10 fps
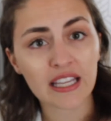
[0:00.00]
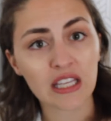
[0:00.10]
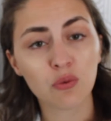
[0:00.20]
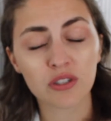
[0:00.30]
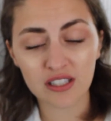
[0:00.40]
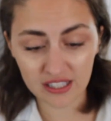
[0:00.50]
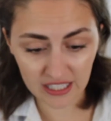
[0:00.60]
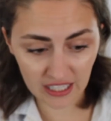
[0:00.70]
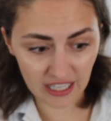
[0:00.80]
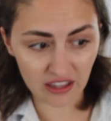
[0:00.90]
he would
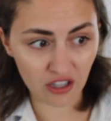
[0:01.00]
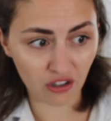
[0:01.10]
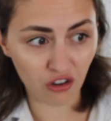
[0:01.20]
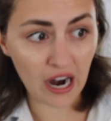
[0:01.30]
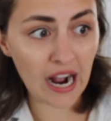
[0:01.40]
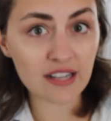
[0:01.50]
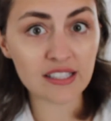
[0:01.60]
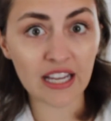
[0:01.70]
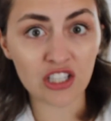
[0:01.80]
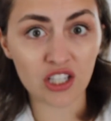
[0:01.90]
sit in the
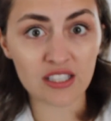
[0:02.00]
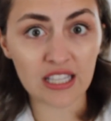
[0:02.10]
grass and just